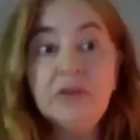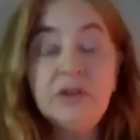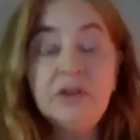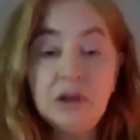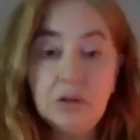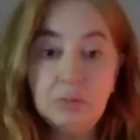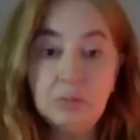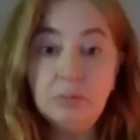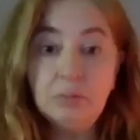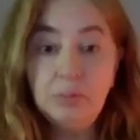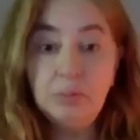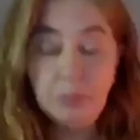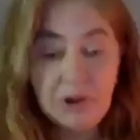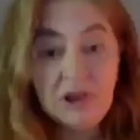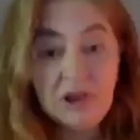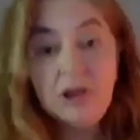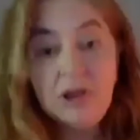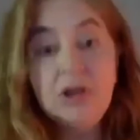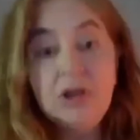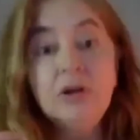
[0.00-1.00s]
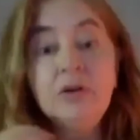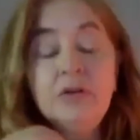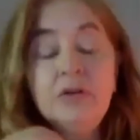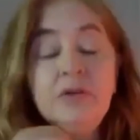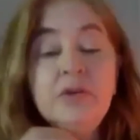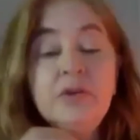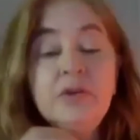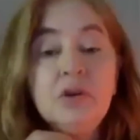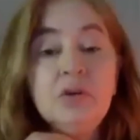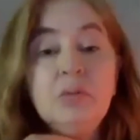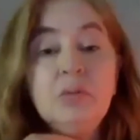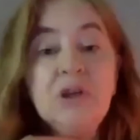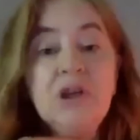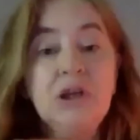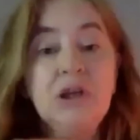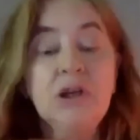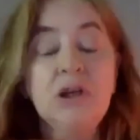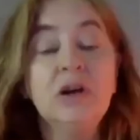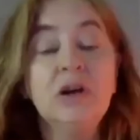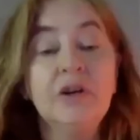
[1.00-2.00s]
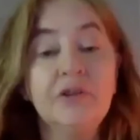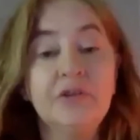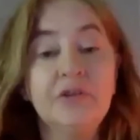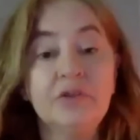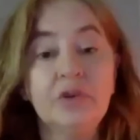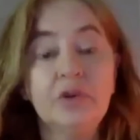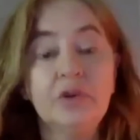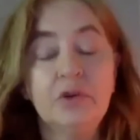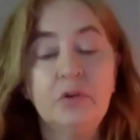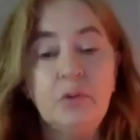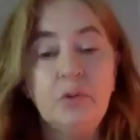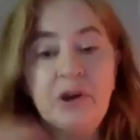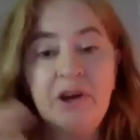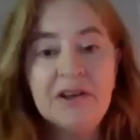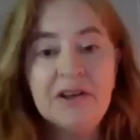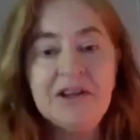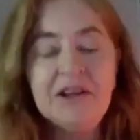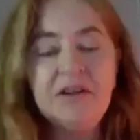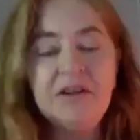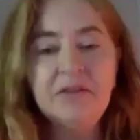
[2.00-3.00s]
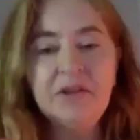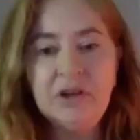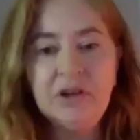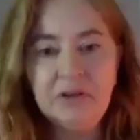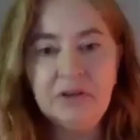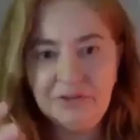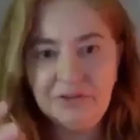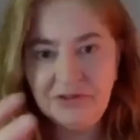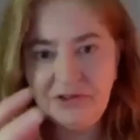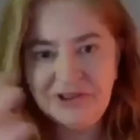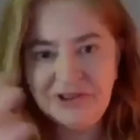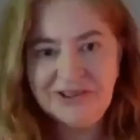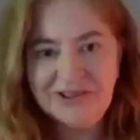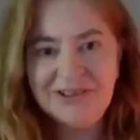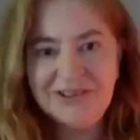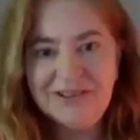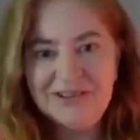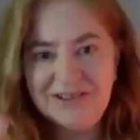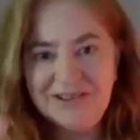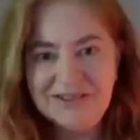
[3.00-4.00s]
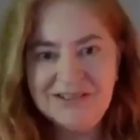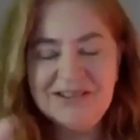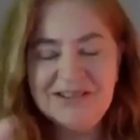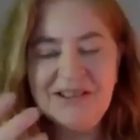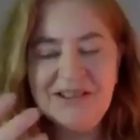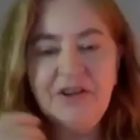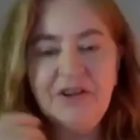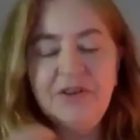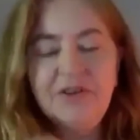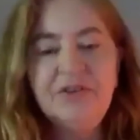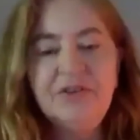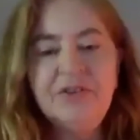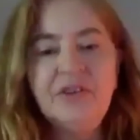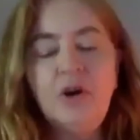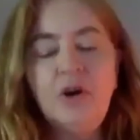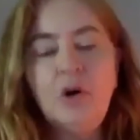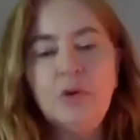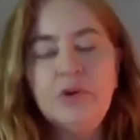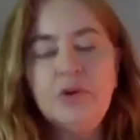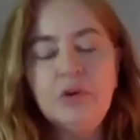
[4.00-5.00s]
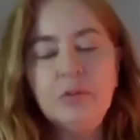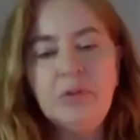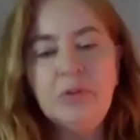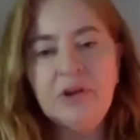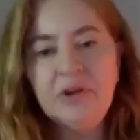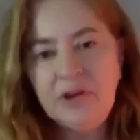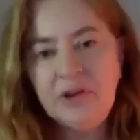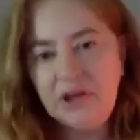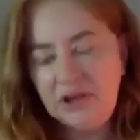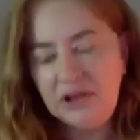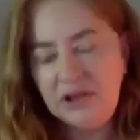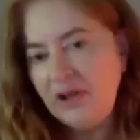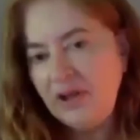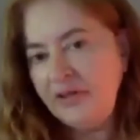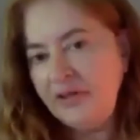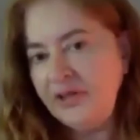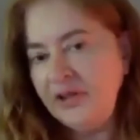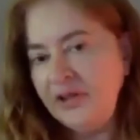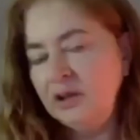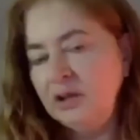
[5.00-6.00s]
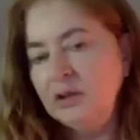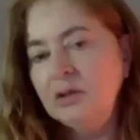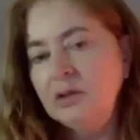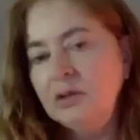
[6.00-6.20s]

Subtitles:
It appears to be a certain way, even if there's ultimately nothing.